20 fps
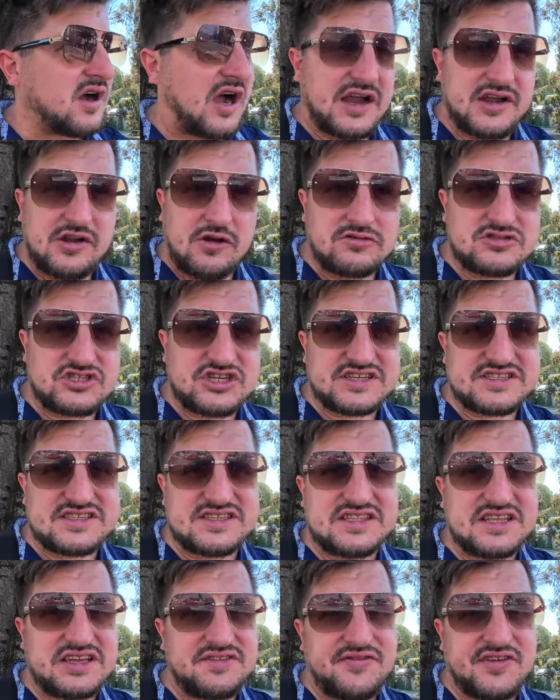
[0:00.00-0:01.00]
I don't just
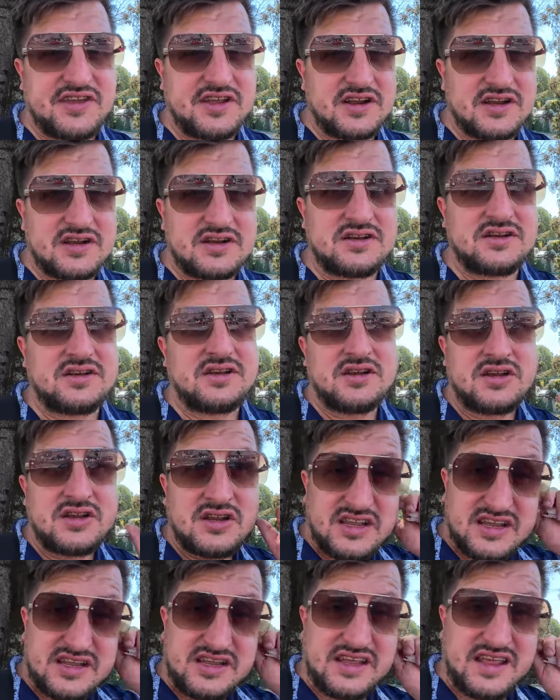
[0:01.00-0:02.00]
live here
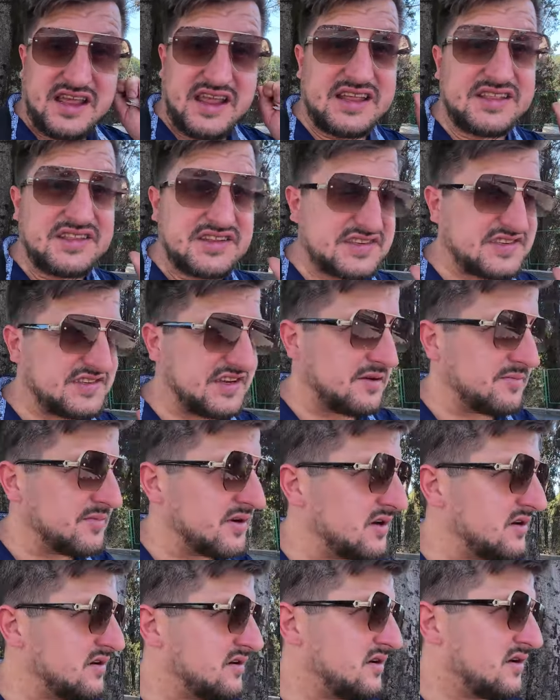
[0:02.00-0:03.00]
in the
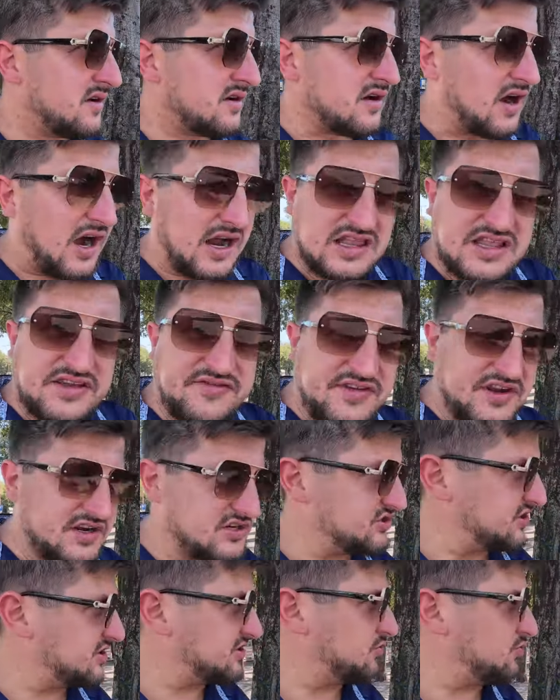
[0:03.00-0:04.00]
summer. I live here
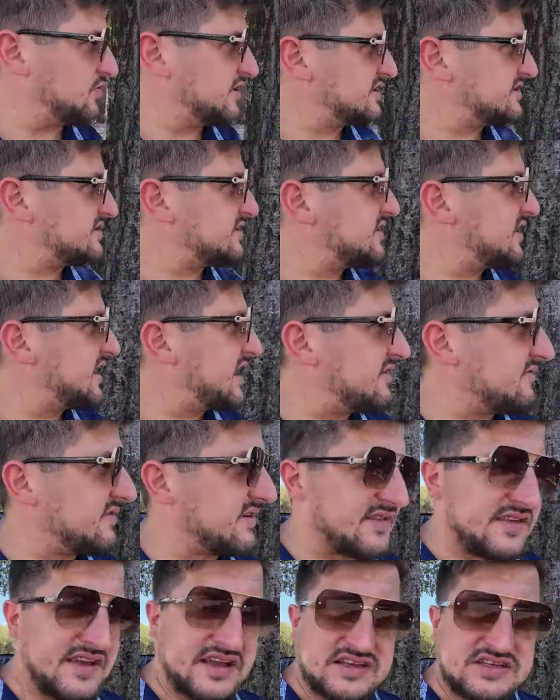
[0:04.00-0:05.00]
during the winter,
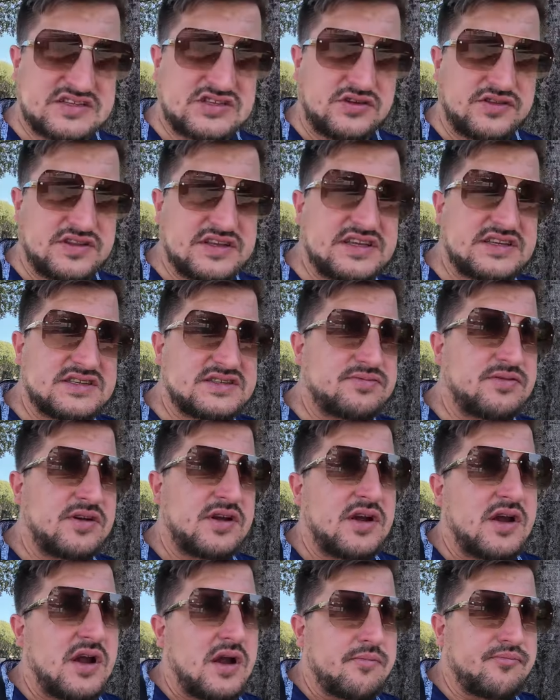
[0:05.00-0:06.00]
everything. So these
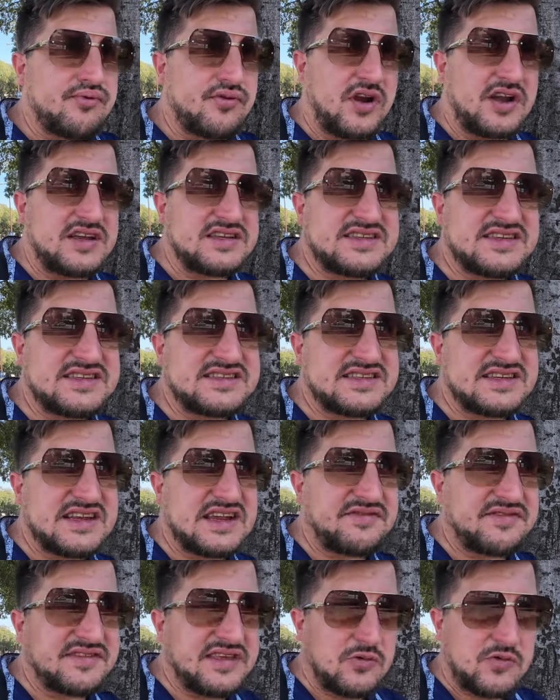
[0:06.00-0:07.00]
prices and
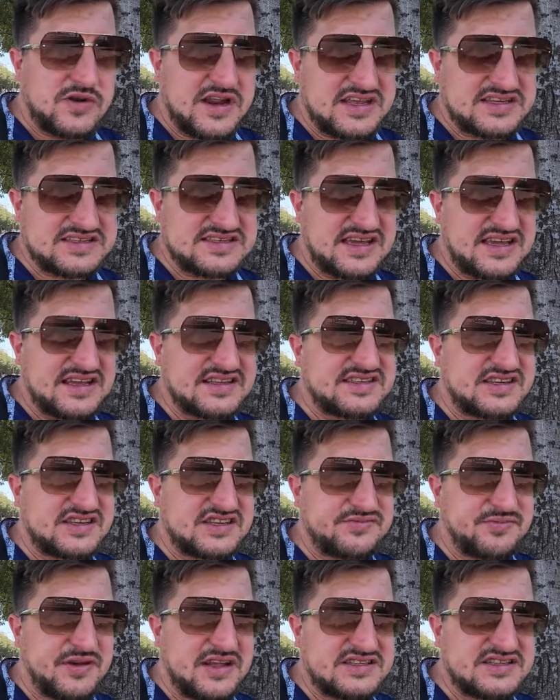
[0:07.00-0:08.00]
everything, when I say it's
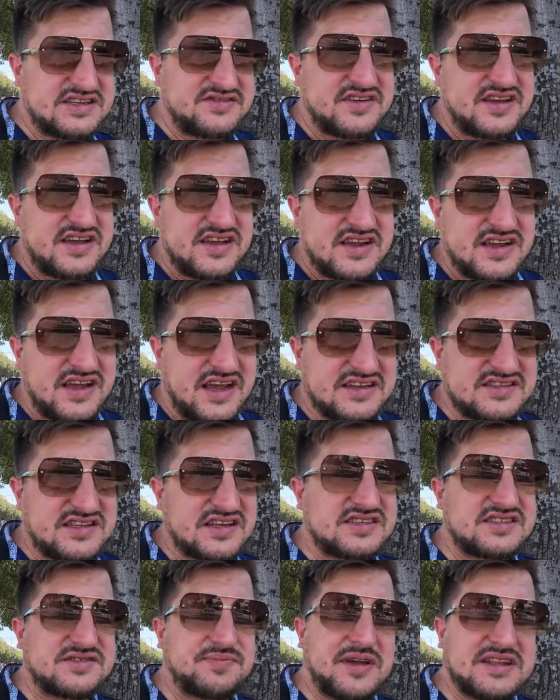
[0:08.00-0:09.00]

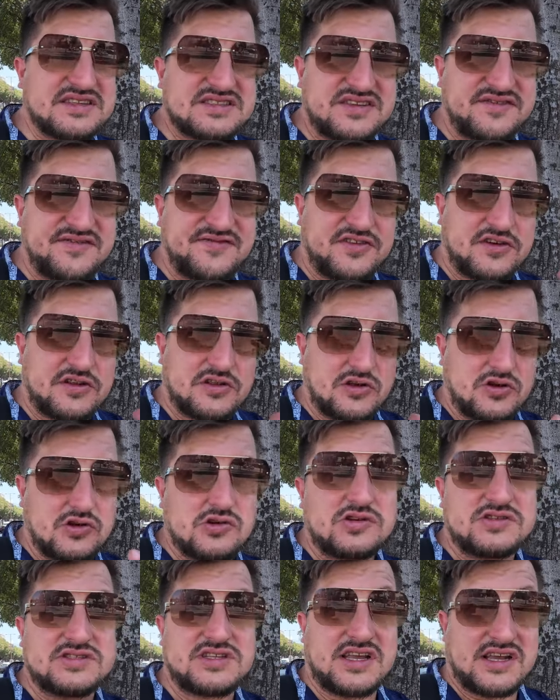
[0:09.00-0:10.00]
expensive for
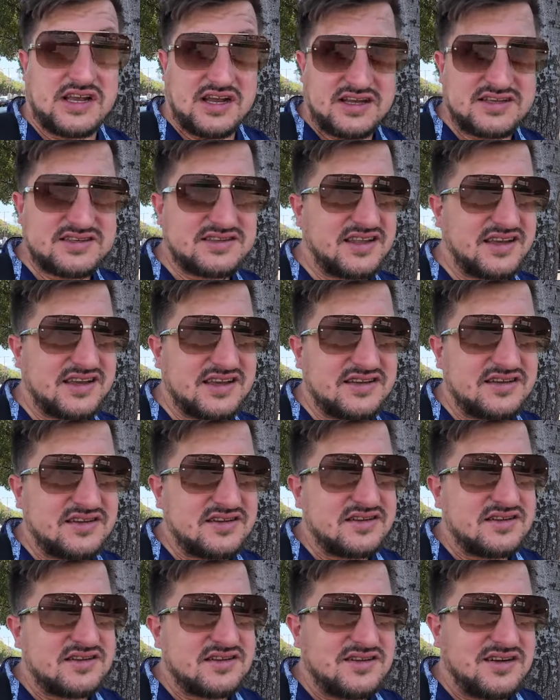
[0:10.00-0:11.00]
locals like us, like
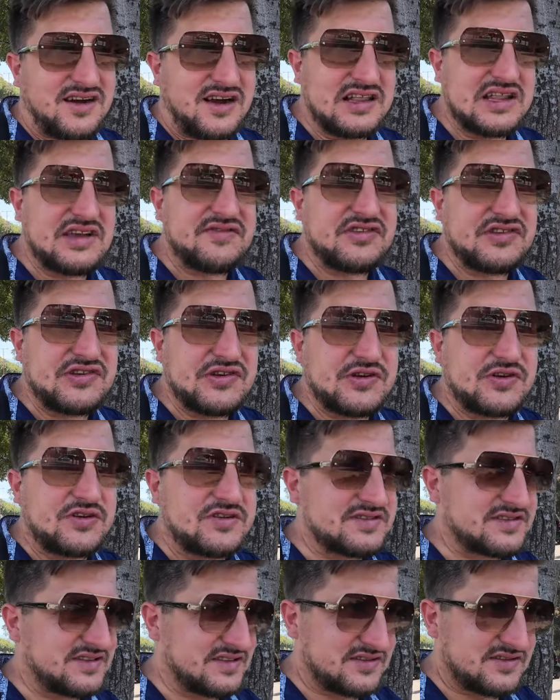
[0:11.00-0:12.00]
11
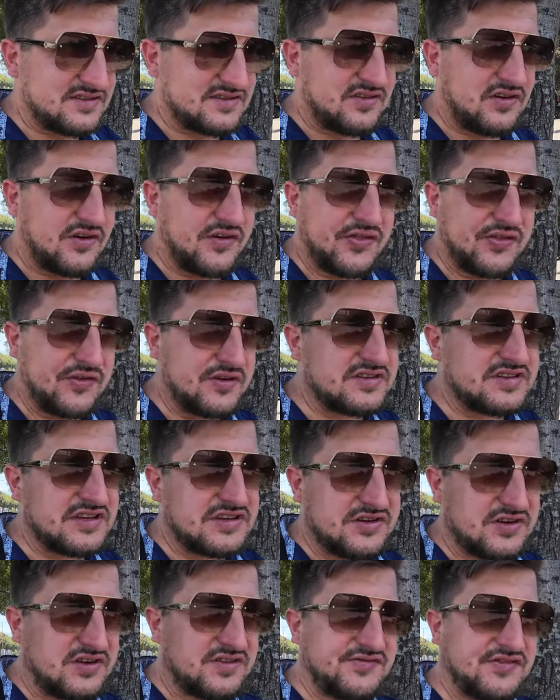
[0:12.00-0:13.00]
euros or 13
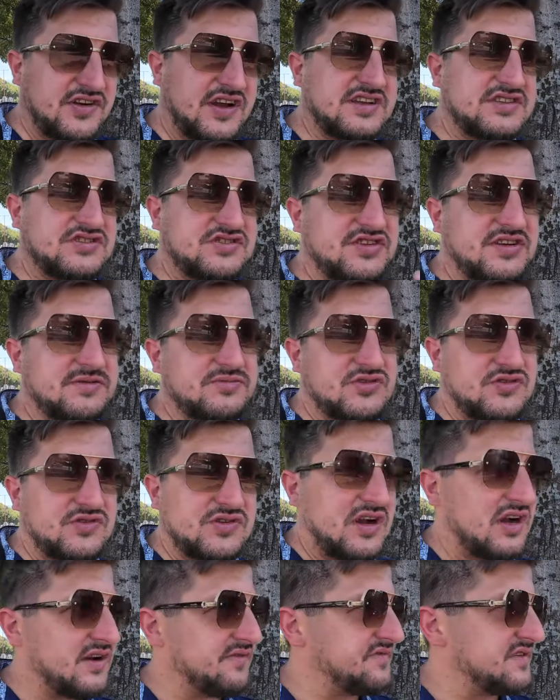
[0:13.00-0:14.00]
euros for ice cream, 2
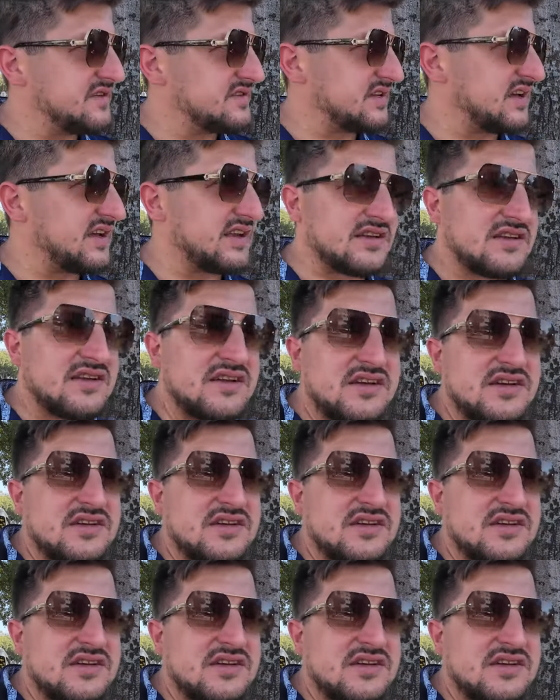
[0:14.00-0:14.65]
coffees, and